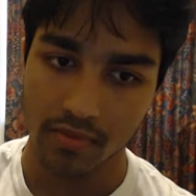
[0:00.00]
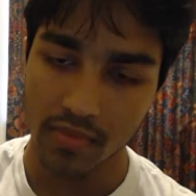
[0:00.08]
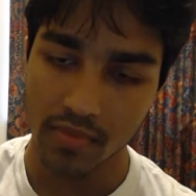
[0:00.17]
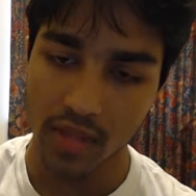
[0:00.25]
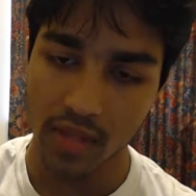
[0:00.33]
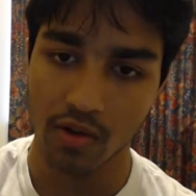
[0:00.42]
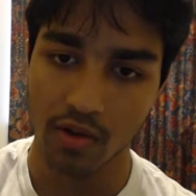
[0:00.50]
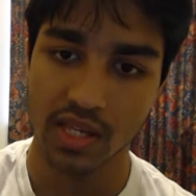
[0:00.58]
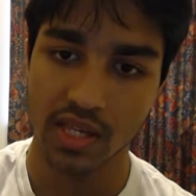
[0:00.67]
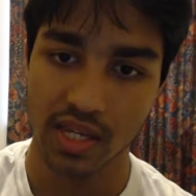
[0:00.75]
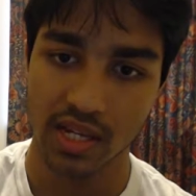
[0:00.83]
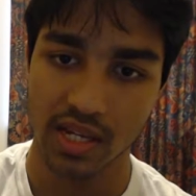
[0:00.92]

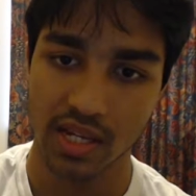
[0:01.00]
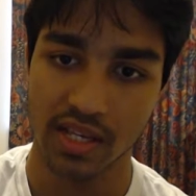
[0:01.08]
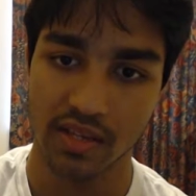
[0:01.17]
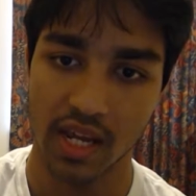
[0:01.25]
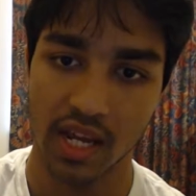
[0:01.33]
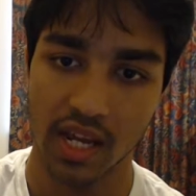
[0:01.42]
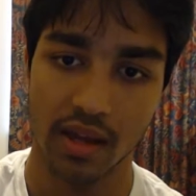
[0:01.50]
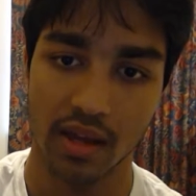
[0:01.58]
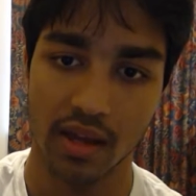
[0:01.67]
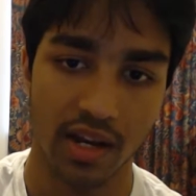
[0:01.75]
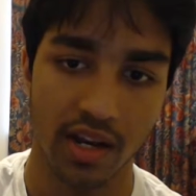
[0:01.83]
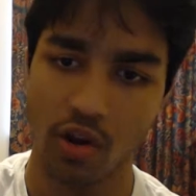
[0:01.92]
requested this meeting
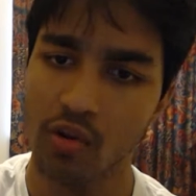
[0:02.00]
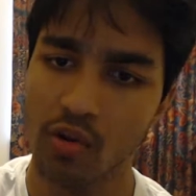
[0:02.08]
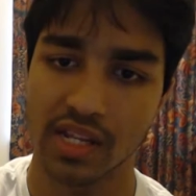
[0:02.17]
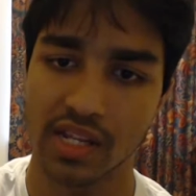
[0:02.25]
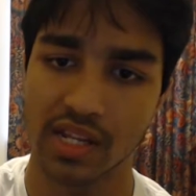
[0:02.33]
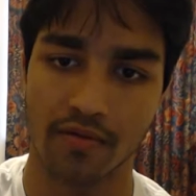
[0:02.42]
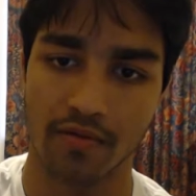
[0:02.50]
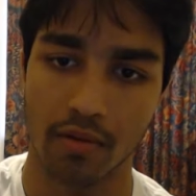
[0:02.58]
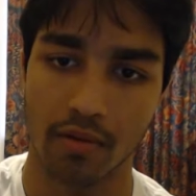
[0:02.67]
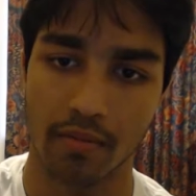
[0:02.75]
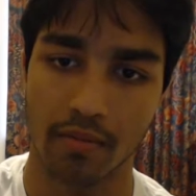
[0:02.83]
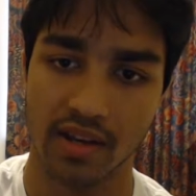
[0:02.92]
in a totally different
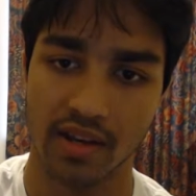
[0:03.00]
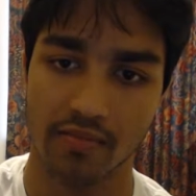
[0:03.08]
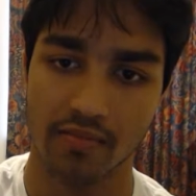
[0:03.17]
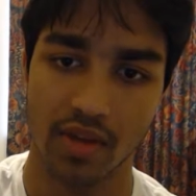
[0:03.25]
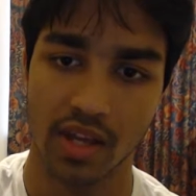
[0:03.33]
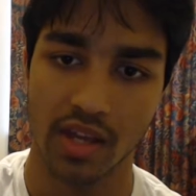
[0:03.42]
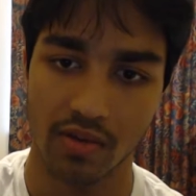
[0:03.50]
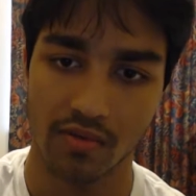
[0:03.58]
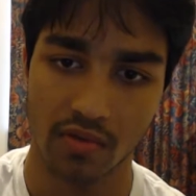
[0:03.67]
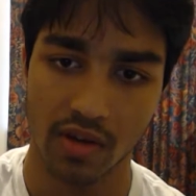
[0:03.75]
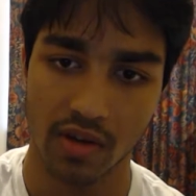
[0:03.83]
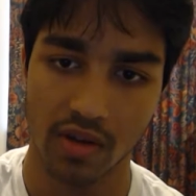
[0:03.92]
format. We
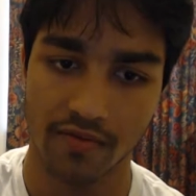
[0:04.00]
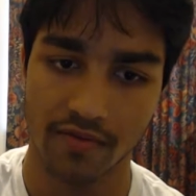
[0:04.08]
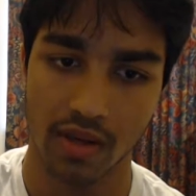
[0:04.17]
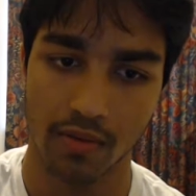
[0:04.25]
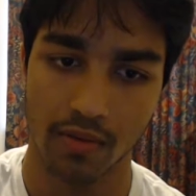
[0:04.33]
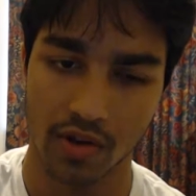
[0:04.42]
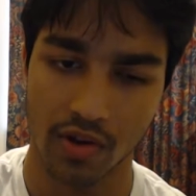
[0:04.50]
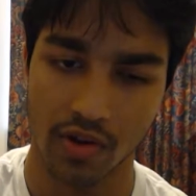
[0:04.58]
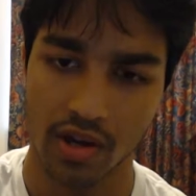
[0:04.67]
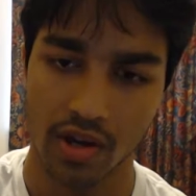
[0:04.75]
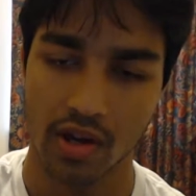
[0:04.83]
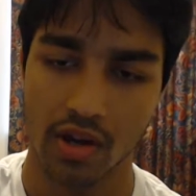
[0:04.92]
requested for someone
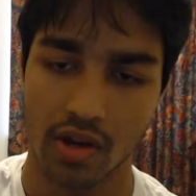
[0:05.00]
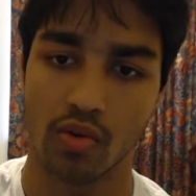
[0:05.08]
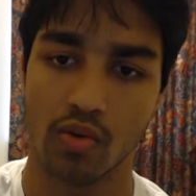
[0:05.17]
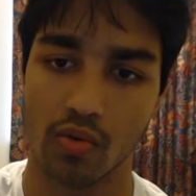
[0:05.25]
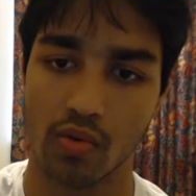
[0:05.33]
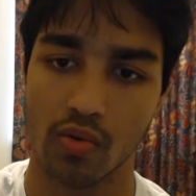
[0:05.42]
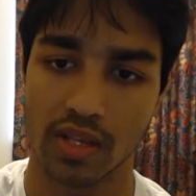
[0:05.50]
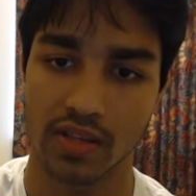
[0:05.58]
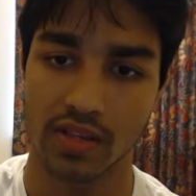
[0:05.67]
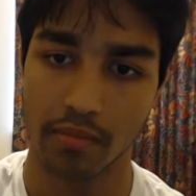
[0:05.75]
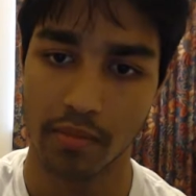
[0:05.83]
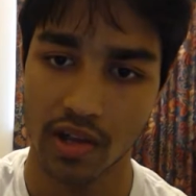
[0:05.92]
who was
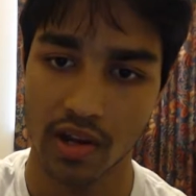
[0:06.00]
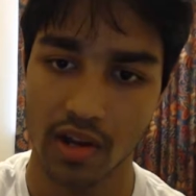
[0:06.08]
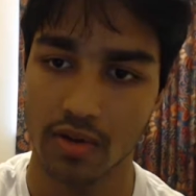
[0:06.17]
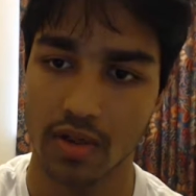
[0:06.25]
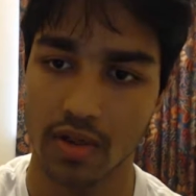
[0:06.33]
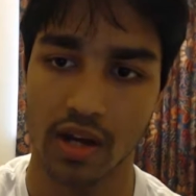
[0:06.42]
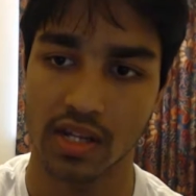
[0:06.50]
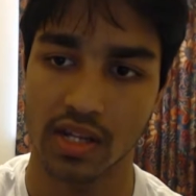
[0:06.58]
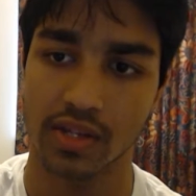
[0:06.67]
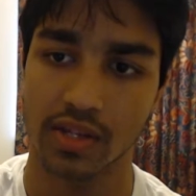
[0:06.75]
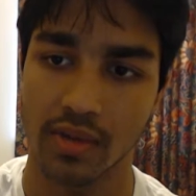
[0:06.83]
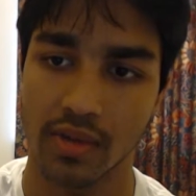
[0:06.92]
familiar with
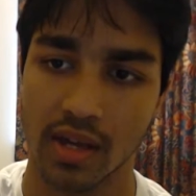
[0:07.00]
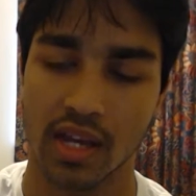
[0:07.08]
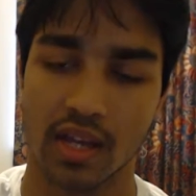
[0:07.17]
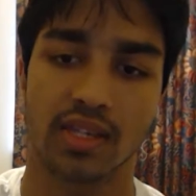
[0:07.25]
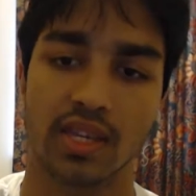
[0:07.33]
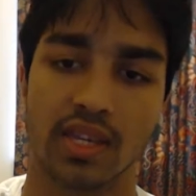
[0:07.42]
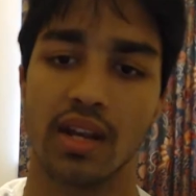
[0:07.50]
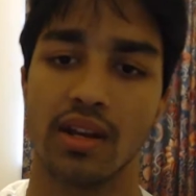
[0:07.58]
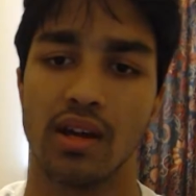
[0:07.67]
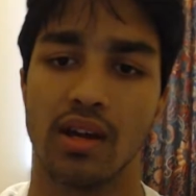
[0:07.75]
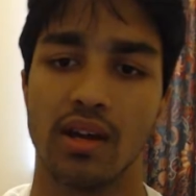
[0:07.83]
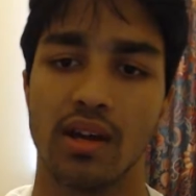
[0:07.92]
autism. Instead,
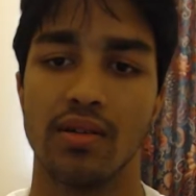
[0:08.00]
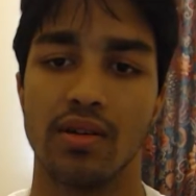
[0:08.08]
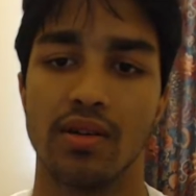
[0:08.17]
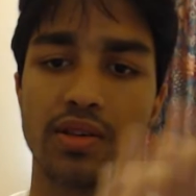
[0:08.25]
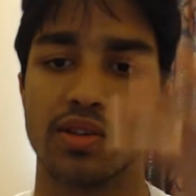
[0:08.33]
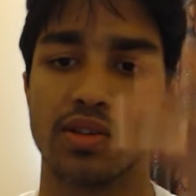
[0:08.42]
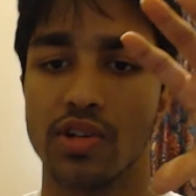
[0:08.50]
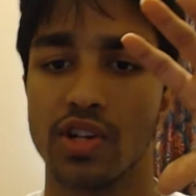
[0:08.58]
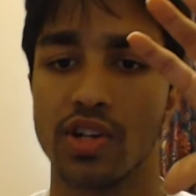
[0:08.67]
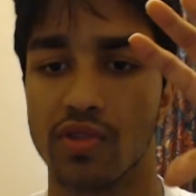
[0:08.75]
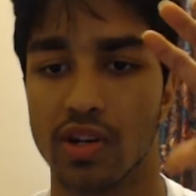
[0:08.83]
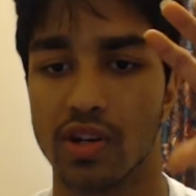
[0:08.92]
the school
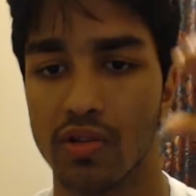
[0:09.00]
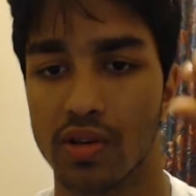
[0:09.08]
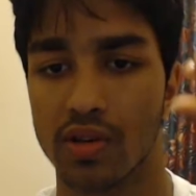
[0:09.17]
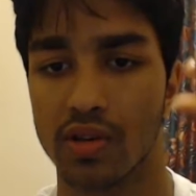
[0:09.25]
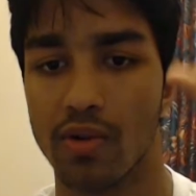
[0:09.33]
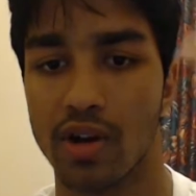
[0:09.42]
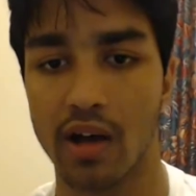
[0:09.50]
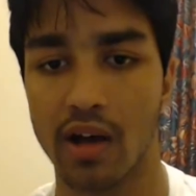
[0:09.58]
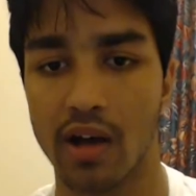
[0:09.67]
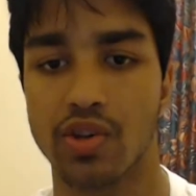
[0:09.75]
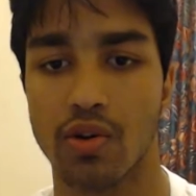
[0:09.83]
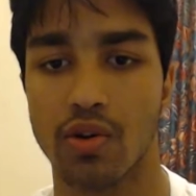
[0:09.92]
district took someone else
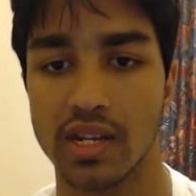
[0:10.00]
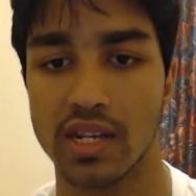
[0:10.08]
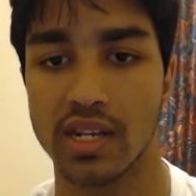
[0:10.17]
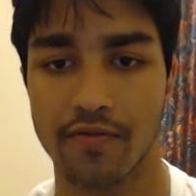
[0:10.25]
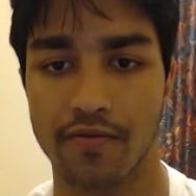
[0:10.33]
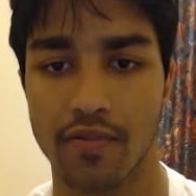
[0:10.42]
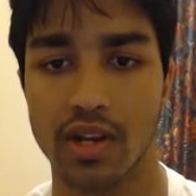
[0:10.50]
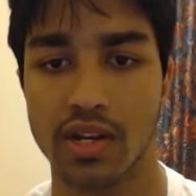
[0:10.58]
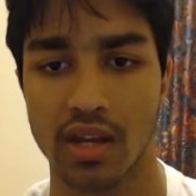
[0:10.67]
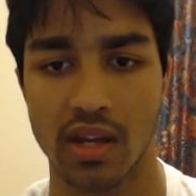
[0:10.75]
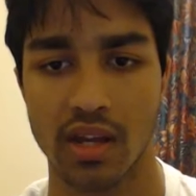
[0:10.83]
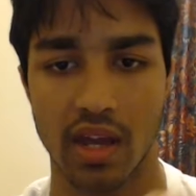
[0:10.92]
totally different,
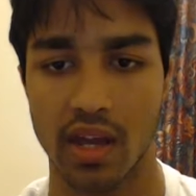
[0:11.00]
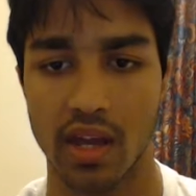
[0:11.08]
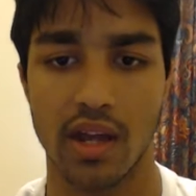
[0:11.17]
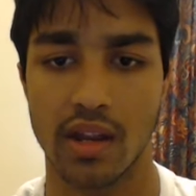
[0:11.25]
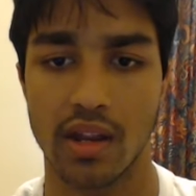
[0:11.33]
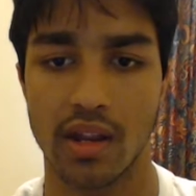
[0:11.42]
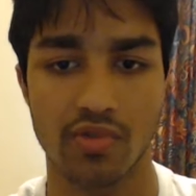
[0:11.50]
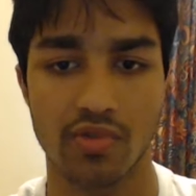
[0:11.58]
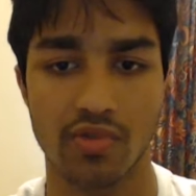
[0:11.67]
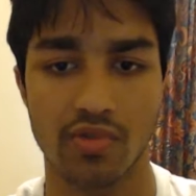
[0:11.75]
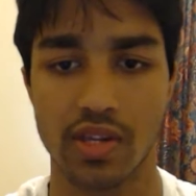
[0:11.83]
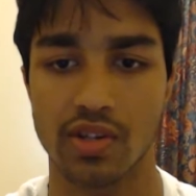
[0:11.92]
and
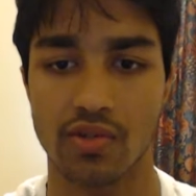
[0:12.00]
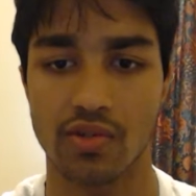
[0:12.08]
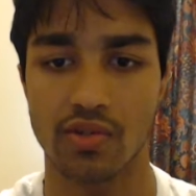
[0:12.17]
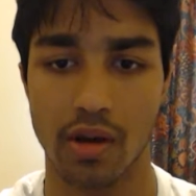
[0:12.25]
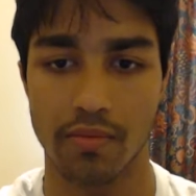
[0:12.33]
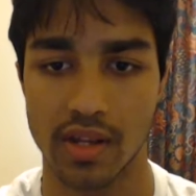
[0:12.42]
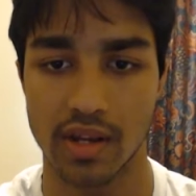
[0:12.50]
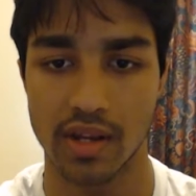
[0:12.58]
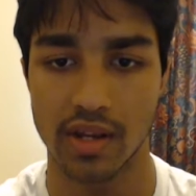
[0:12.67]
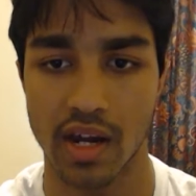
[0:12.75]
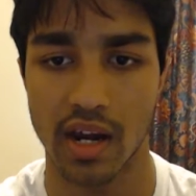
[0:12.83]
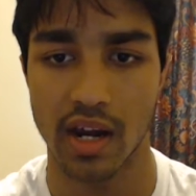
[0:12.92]
totally screwed up the
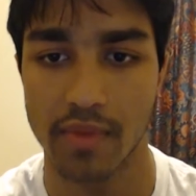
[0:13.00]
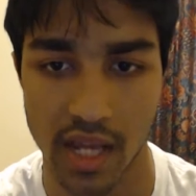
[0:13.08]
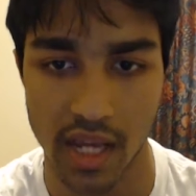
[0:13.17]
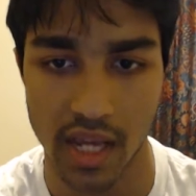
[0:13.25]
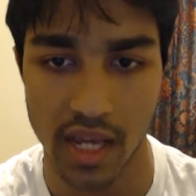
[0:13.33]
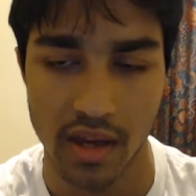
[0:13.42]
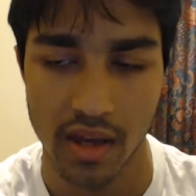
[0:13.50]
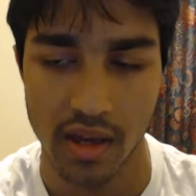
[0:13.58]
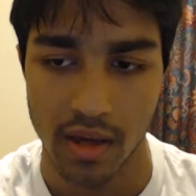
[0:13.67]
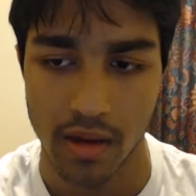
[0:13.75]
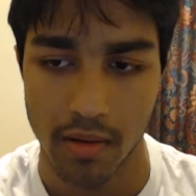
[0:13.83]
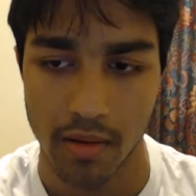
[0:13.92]
entire meeting.
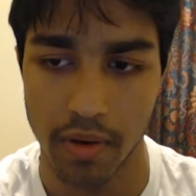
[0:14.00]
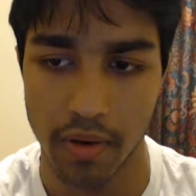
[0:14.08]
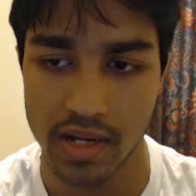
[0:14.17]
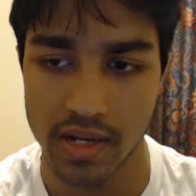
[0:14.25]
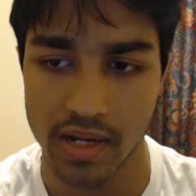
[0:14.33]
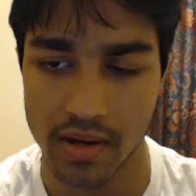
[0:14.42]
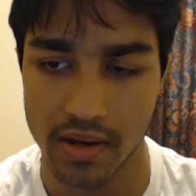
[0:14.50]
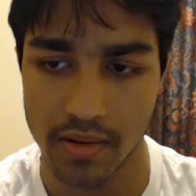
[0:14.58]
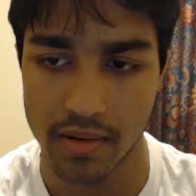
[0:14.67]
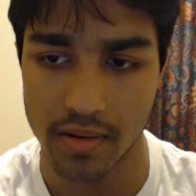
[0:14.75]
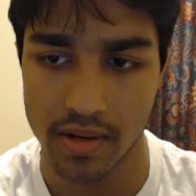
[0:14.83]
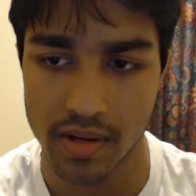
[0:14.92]
But
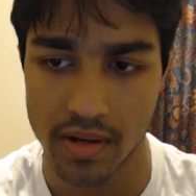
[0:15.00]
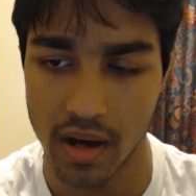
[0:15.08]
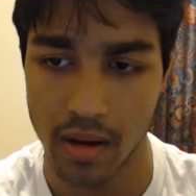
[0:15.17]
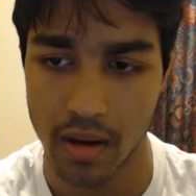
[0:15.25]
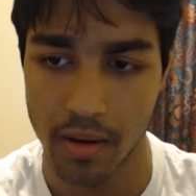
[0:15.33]
I'm